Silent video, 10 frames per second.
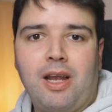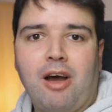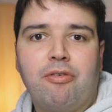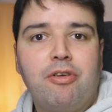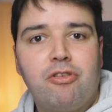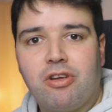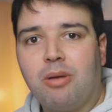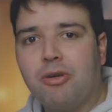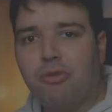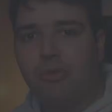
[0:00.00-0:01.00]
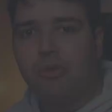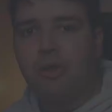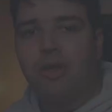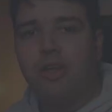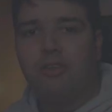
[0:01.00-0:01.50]
And now feature number
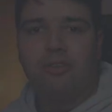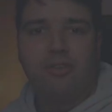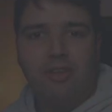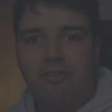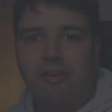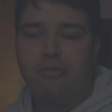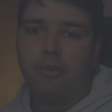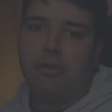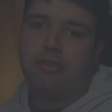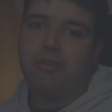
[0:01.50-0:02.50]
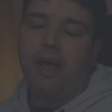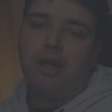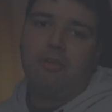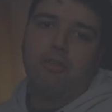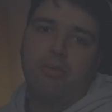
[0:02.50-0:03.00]
two is D5 widget.
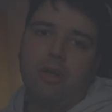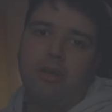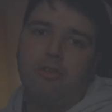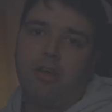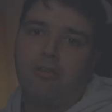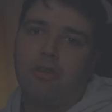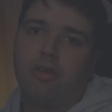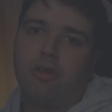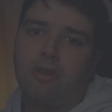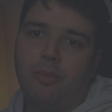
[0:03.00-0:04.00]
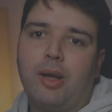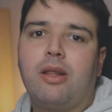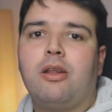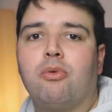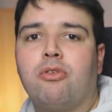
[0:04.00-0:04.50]
And this one is actually
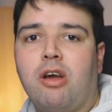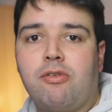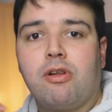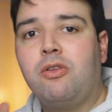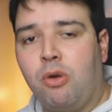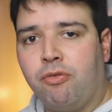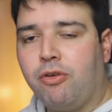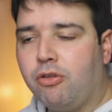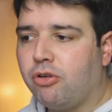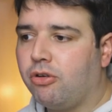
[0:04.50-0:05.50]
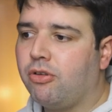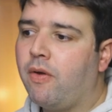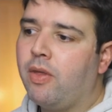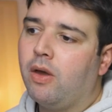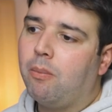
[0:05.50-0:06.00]
divided into several new features
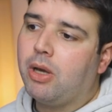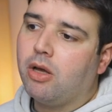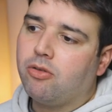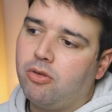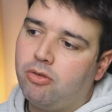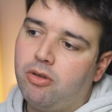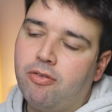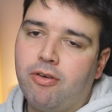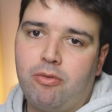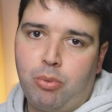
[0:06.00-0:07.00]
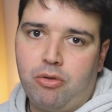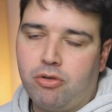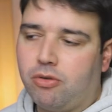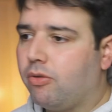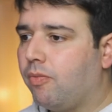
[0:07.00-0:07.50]
because this D5
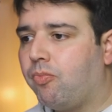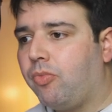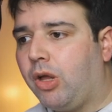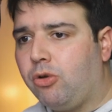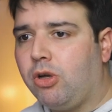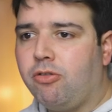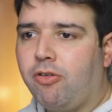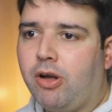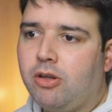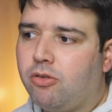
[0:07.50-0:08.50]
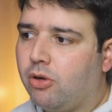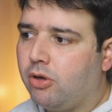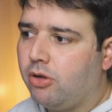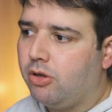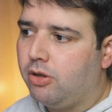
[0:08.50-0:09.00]
widget, now you can find it
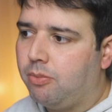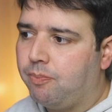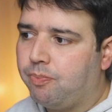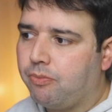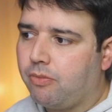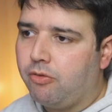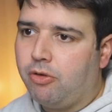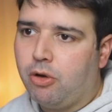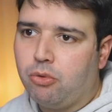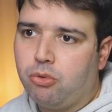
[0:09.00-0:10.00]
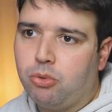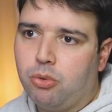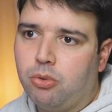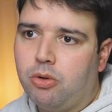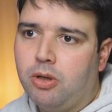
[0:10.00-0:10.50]
on, uh, if you go
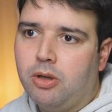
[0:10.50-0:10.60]
to